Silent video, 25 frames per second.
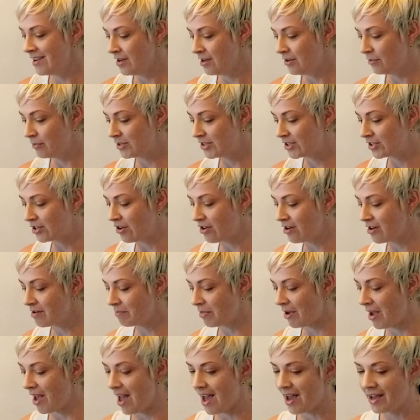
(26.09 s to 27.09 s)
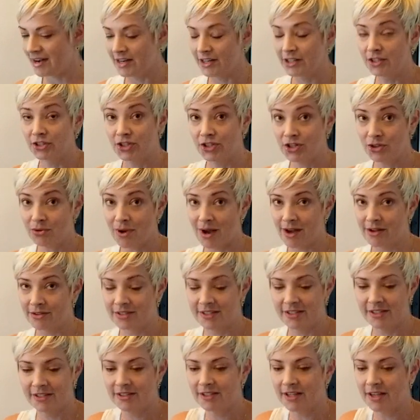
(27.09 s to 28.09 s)
Start by adding 2
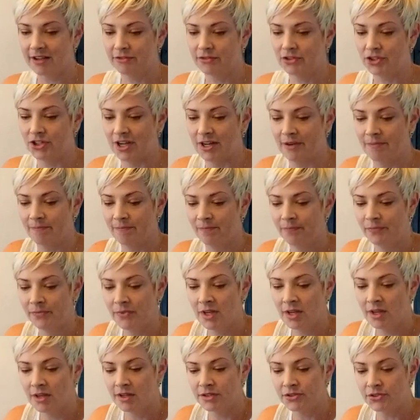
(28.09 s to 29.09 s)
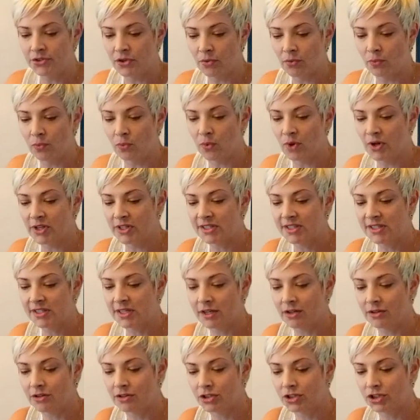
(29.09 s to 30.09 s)
ounces of gin. So 1
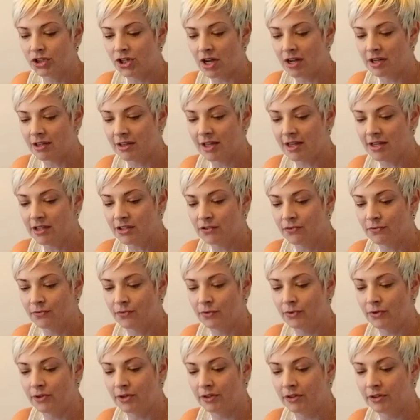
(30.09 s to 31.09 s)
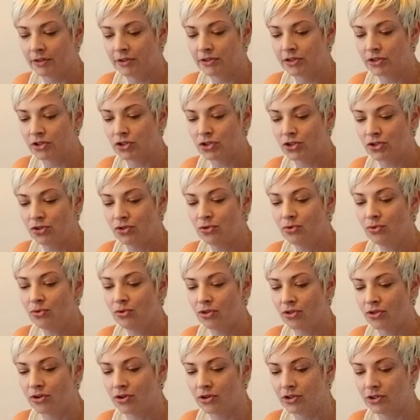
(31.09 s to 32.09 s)
standard shot glass filled
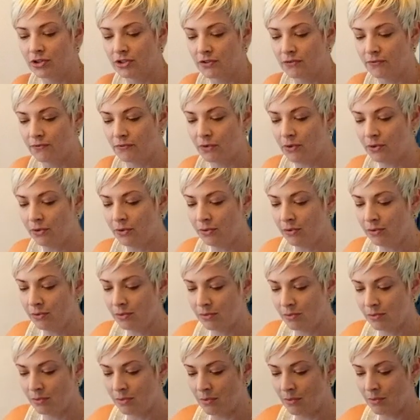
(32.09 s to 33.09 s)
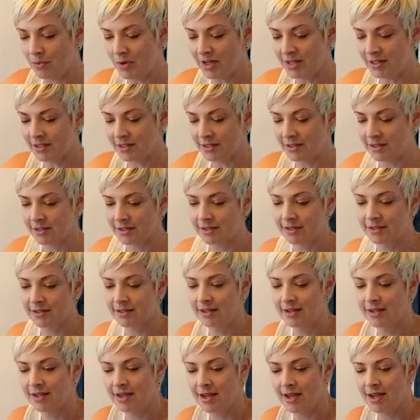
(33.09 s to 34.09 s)
2/3 full once,
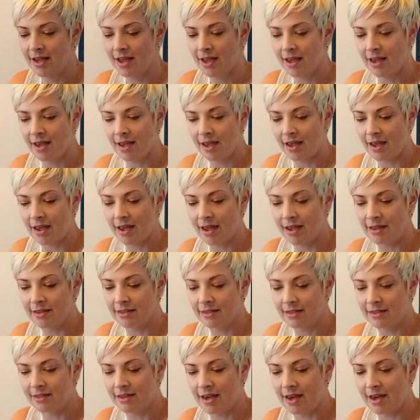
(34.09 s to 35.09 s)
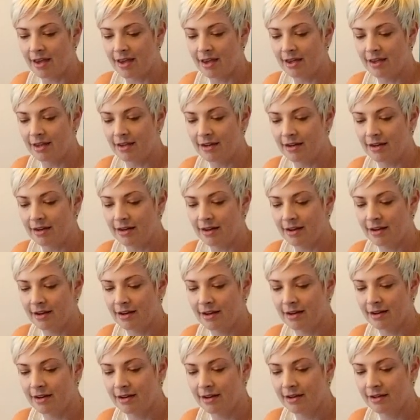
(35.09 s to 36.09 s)
and then
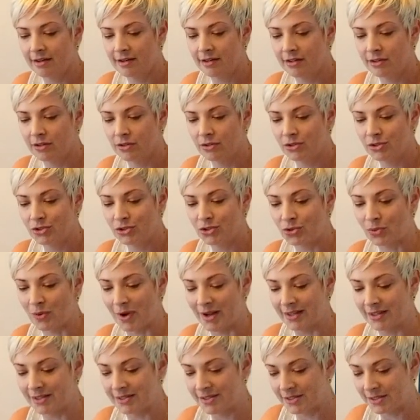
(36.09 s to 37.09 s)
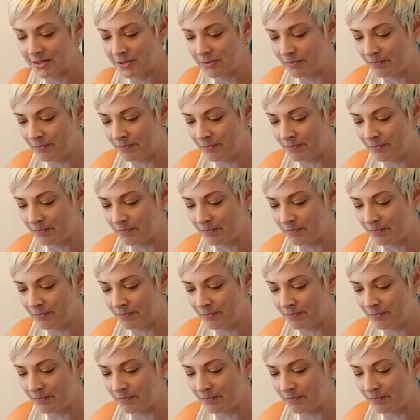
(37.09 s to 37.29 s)
twice.